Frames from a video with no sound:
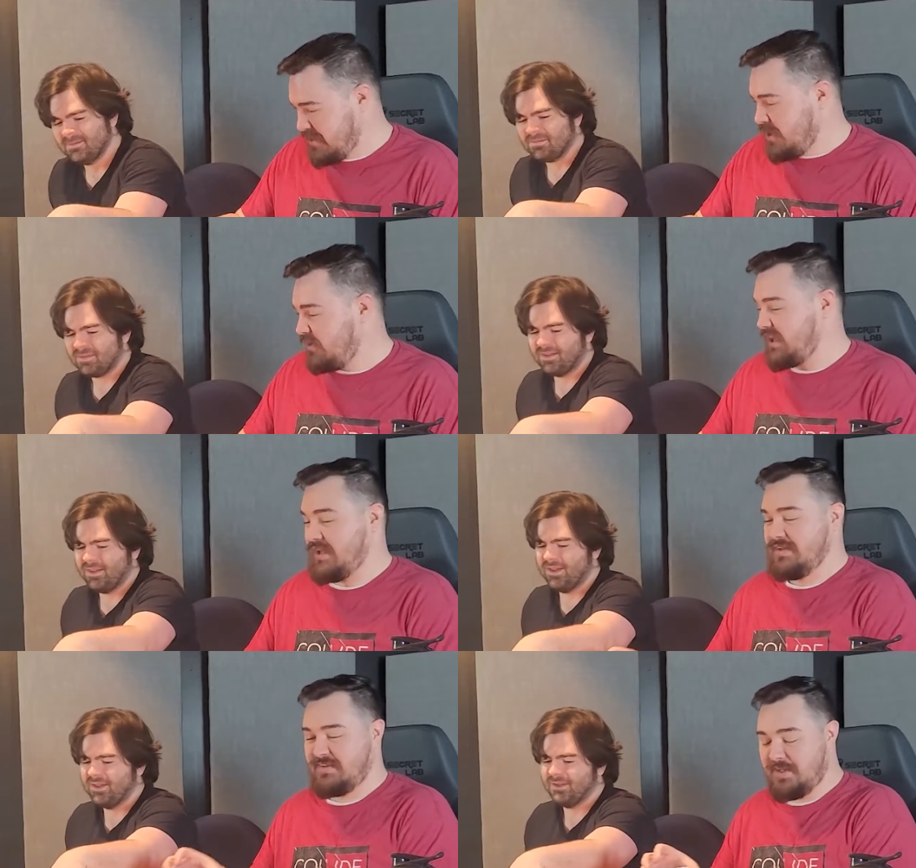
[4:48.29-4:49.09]
Speaker 1: Okay,
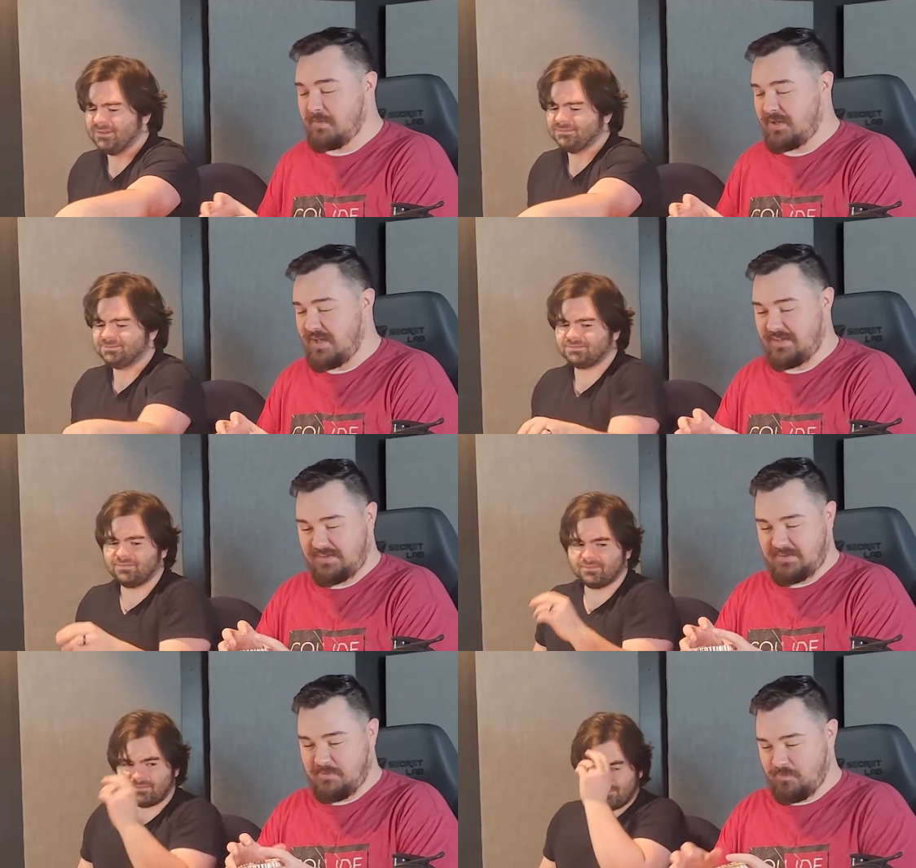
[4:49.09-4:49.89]
zebra
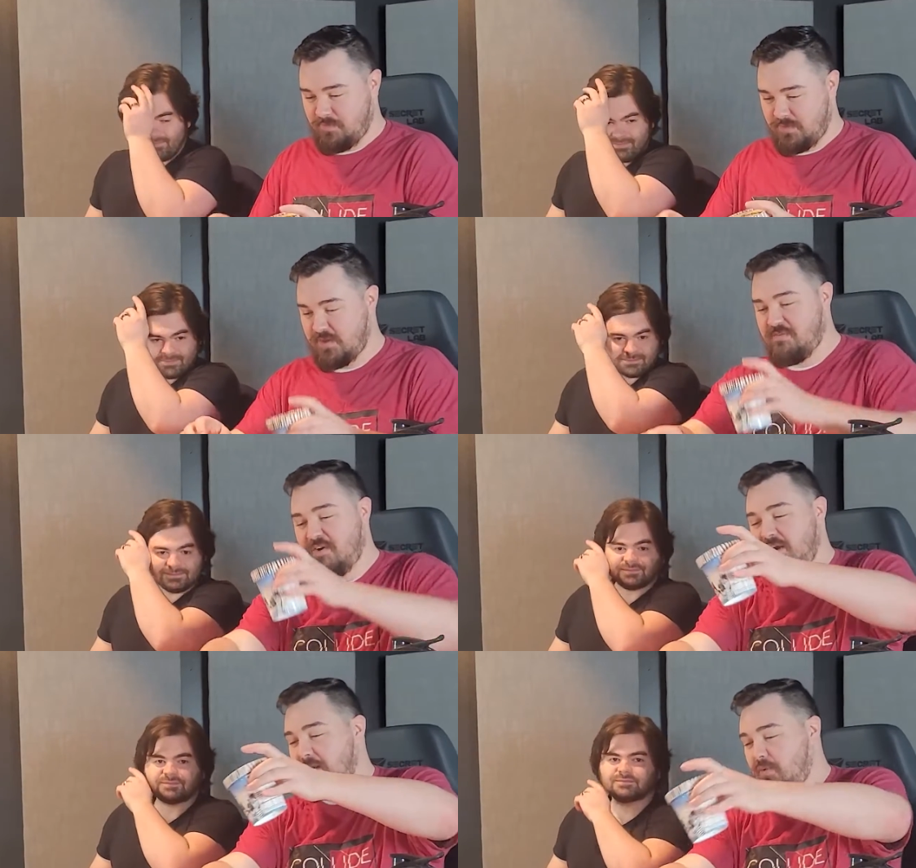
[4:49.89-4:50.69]
cakes. So
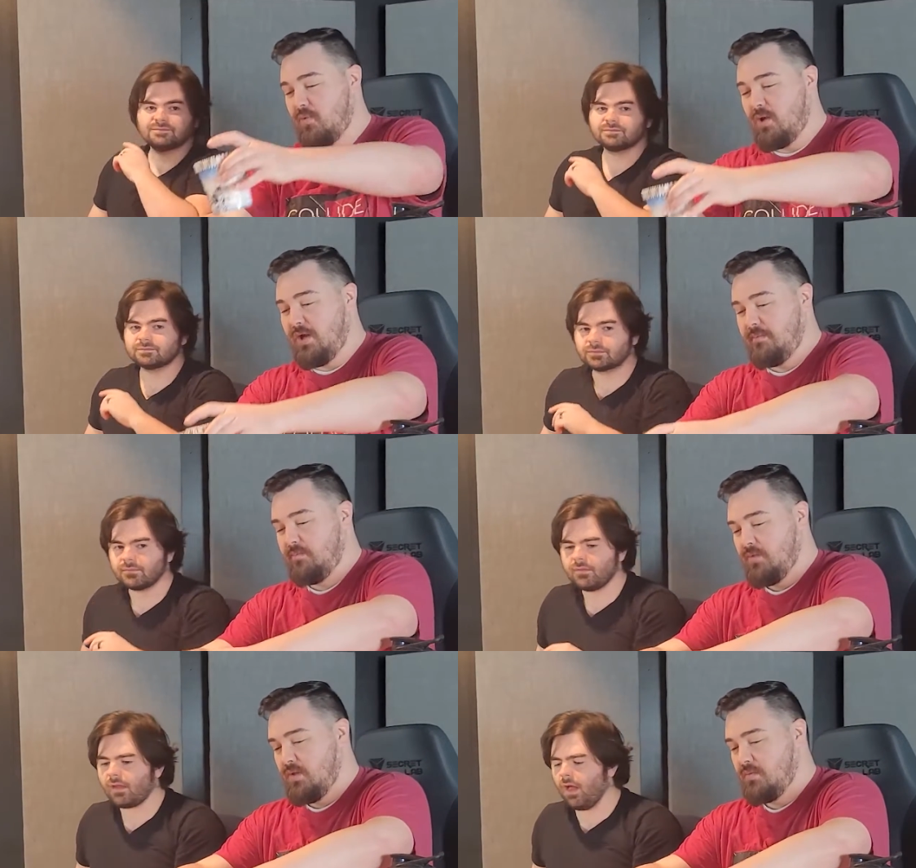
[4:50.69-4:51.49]
far, number one.
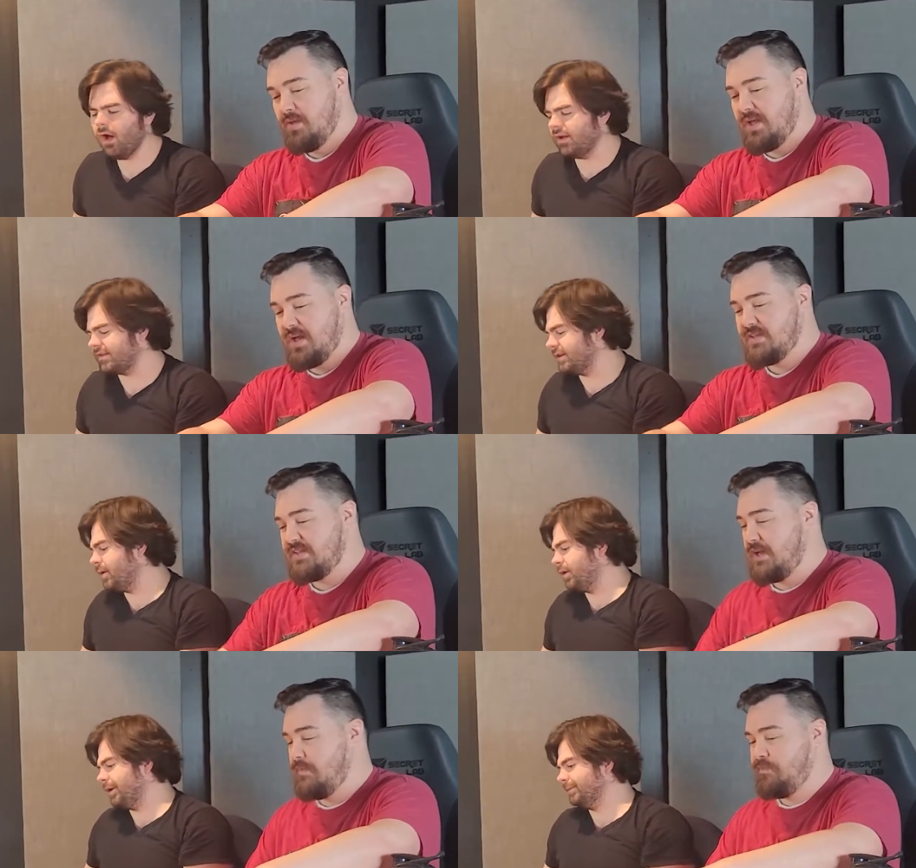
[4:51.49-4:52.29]
Because
Speaker 2: oh, so
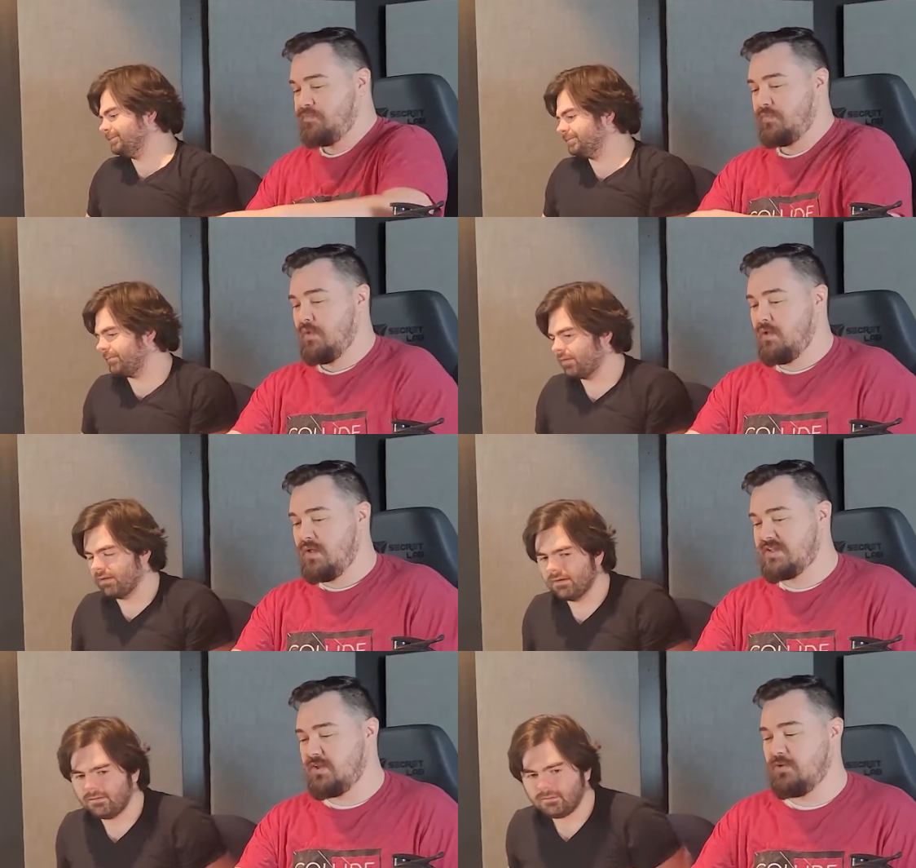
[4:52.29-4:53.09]
um,
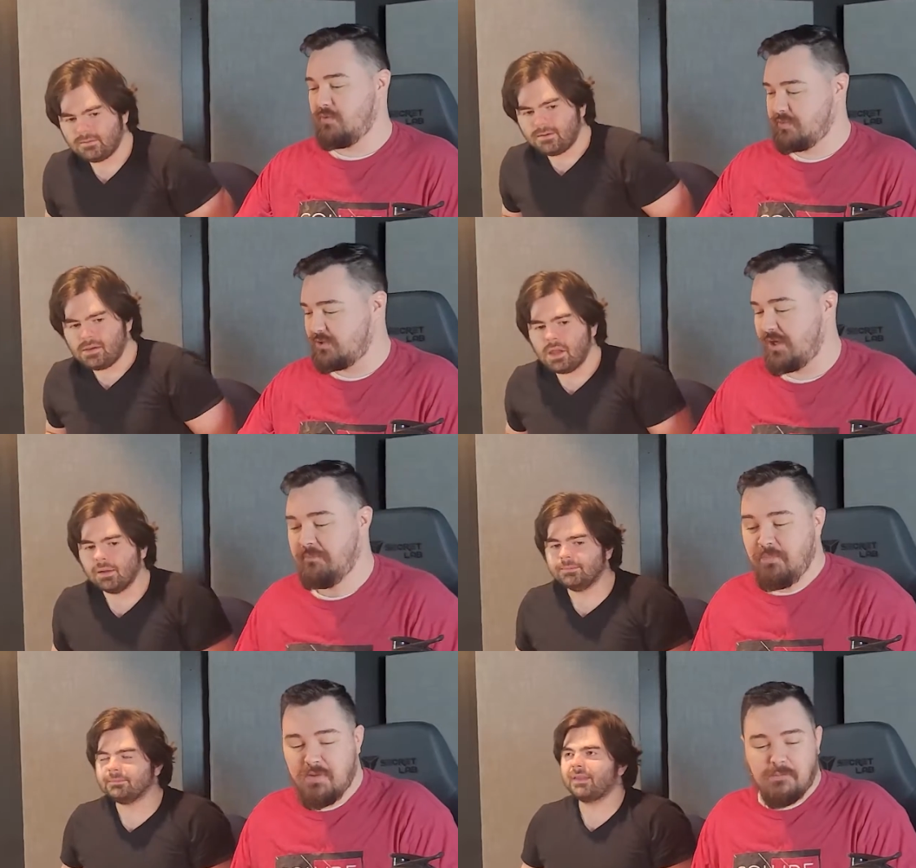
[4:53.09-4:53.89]
it's the only one we tried.
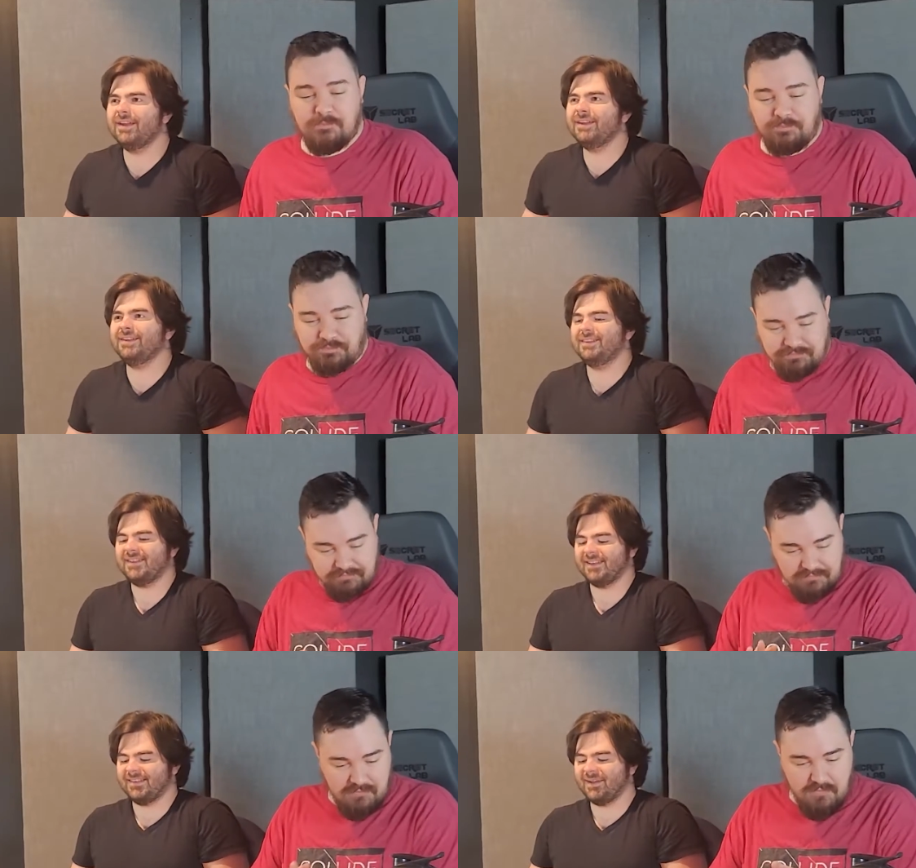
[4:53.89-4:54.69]

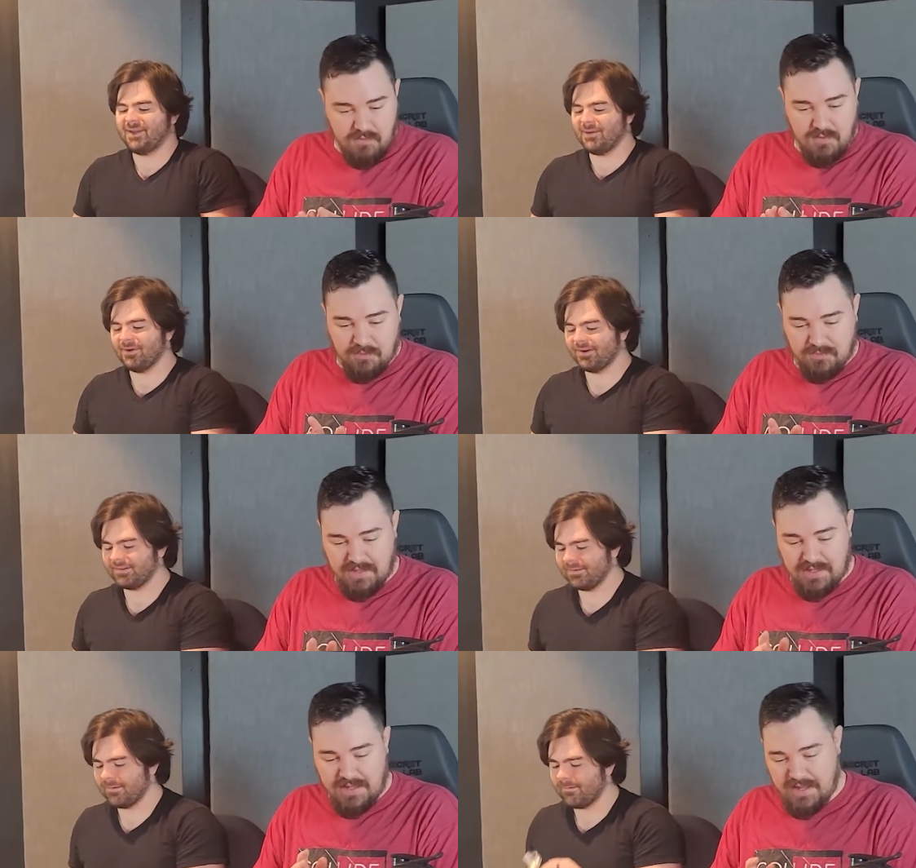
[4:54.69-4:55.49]
That's how that works. Yeah,
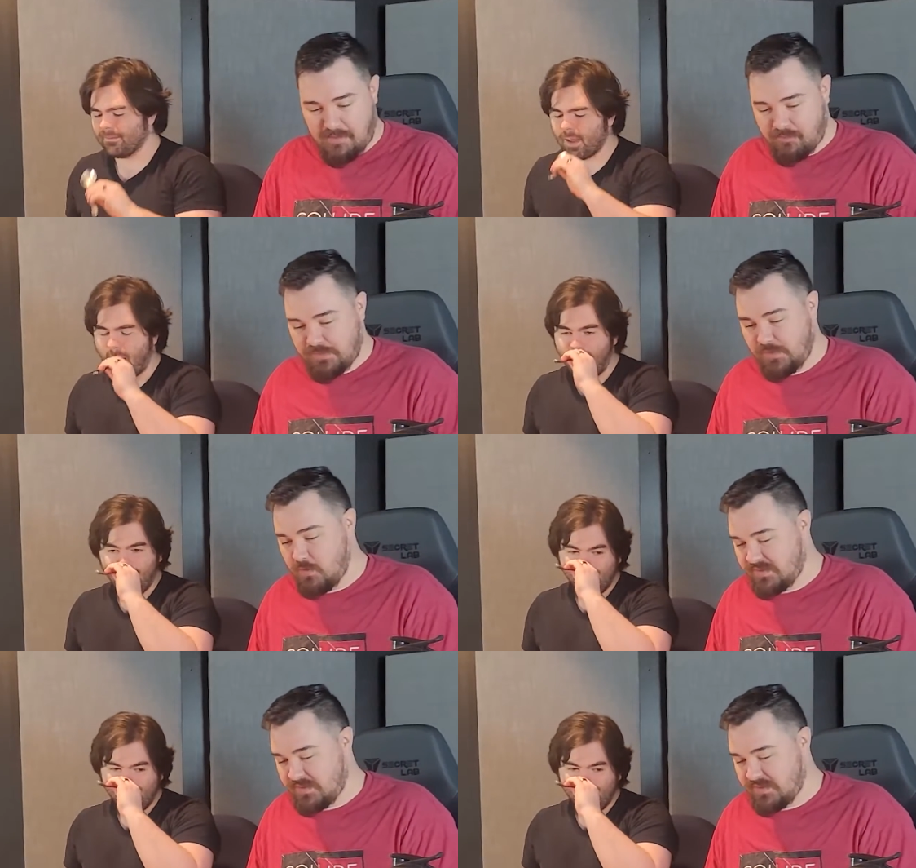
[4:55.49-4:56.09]
yeah, yeah. So what's